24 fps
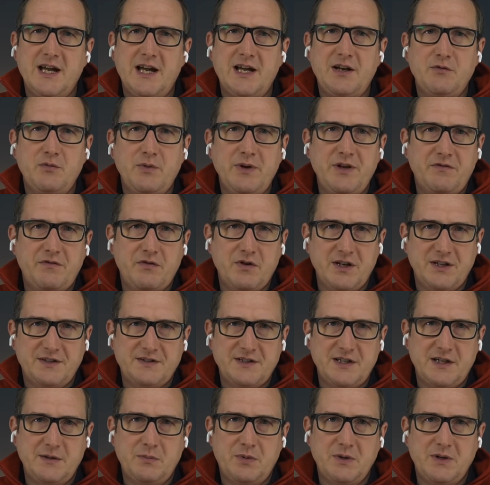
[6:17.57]
And we, for
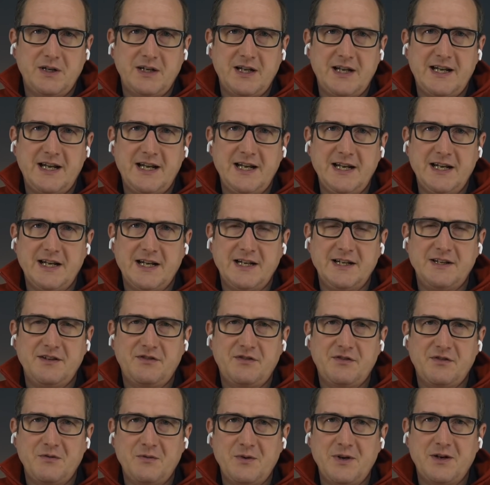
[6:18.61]
example, at
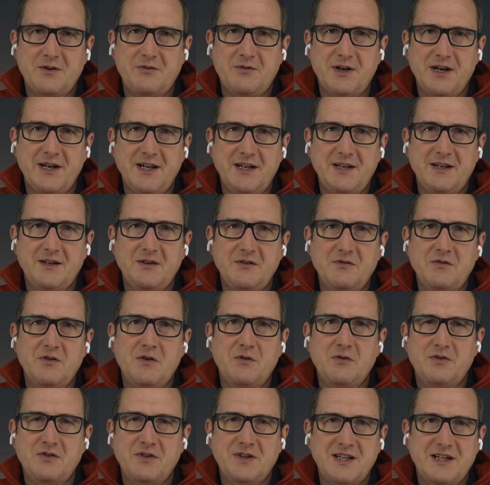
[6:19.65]
anynines, we are running
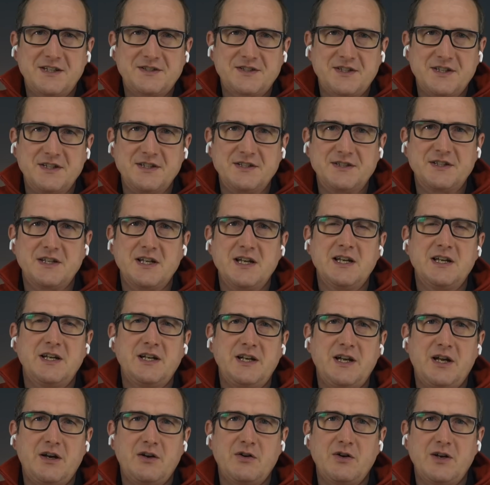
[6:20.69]
those clusters,
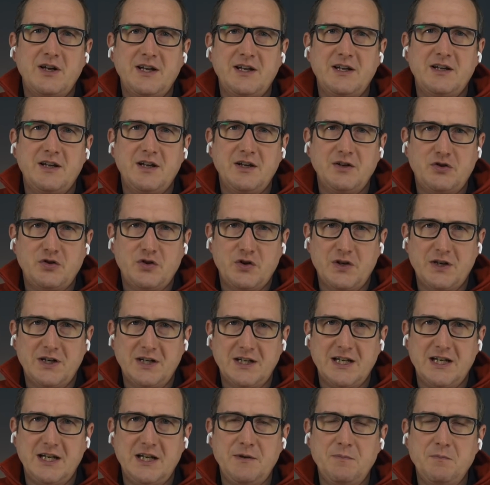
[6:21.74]
you know, in,
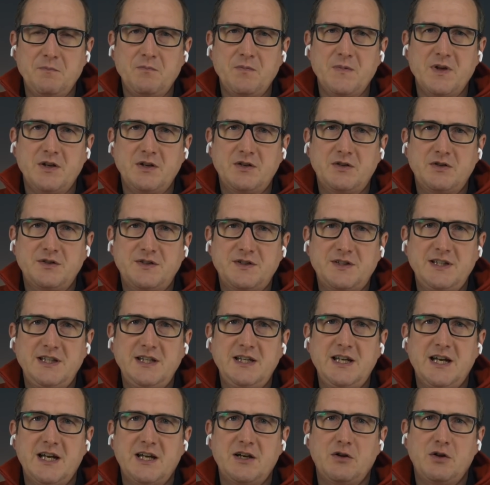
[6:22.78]
internally to
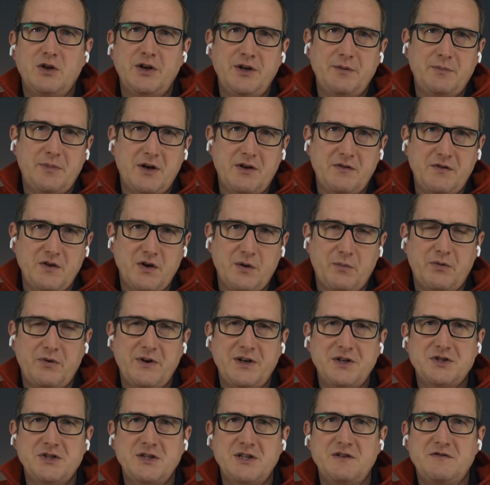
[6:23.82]
see and learn about the
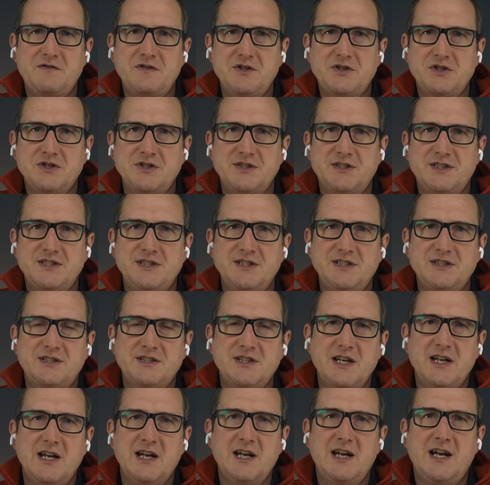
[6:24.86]
operational efficiencies
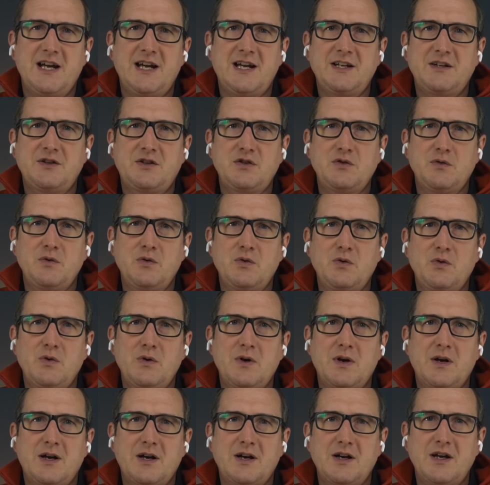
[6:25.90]
and to
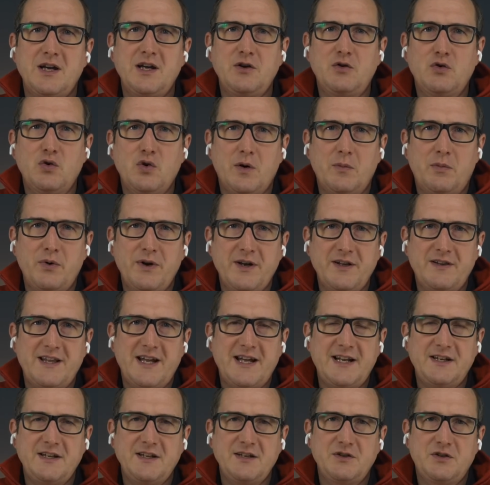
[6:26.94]
uh, incorporate
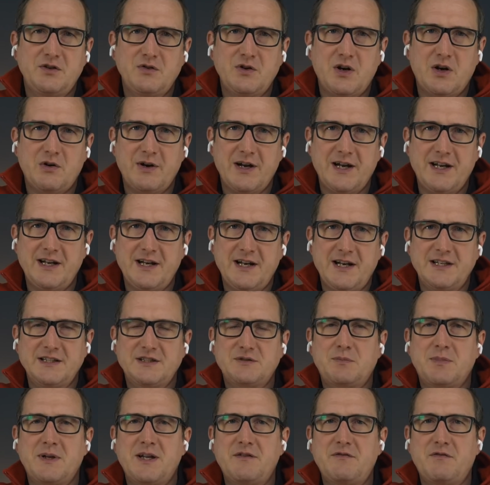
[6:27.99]
that into our
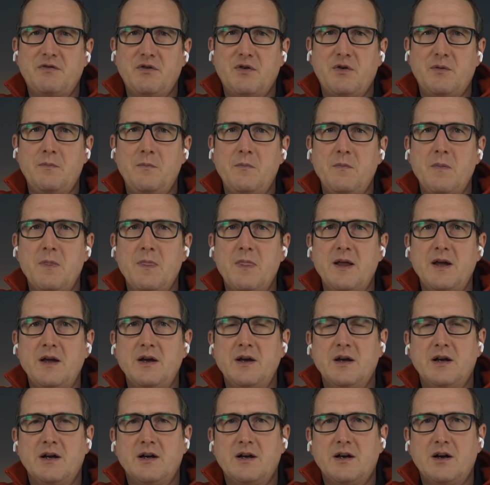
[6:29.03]
anynines platform
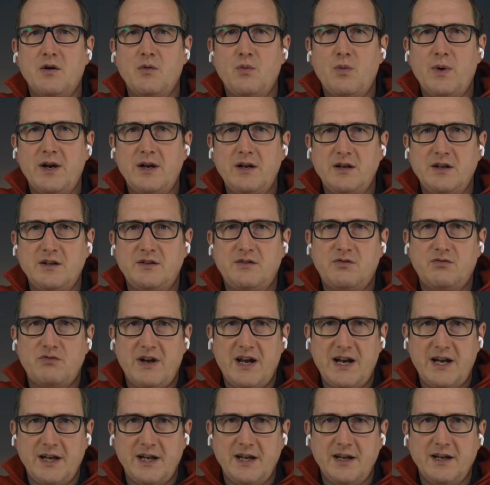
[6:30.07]
uh, when it's
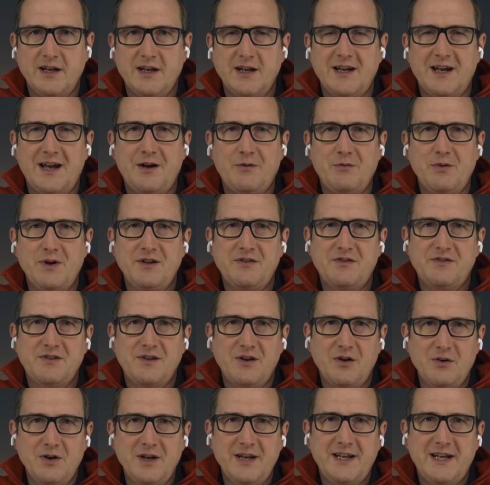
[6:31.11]
ready and we are
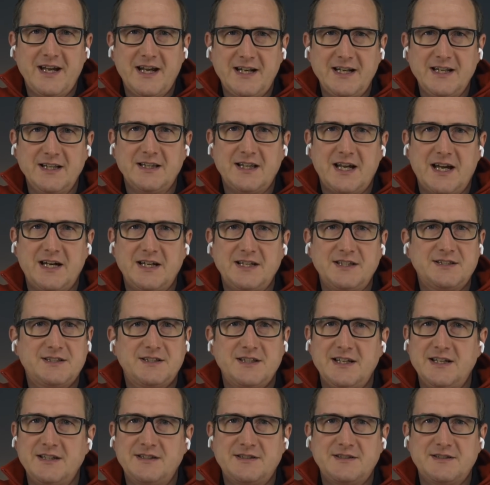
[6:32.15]
slowly getting there.
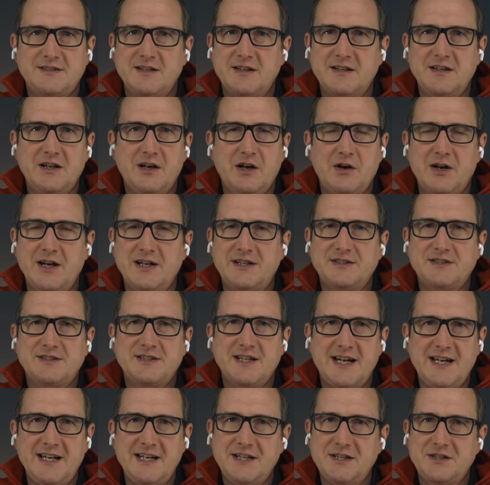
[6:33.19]
It's it's you know
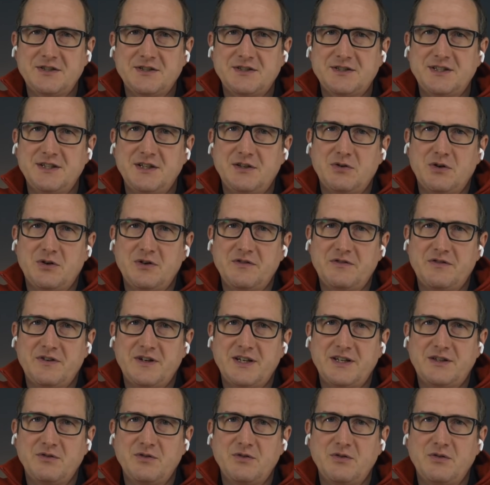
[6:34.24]
exciting to see
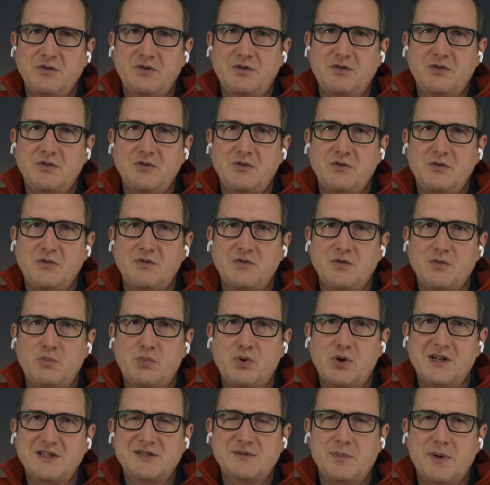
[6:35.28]
Korifi to to to
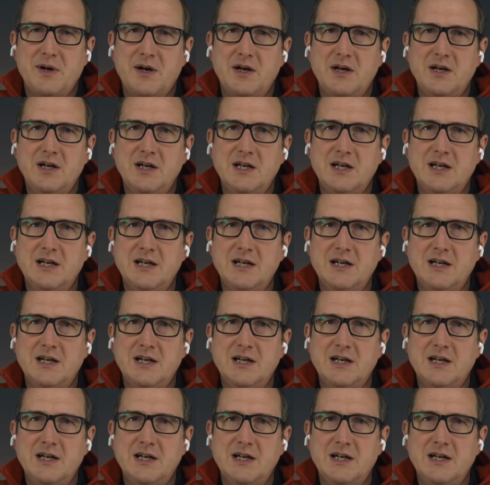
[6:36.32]
prosper.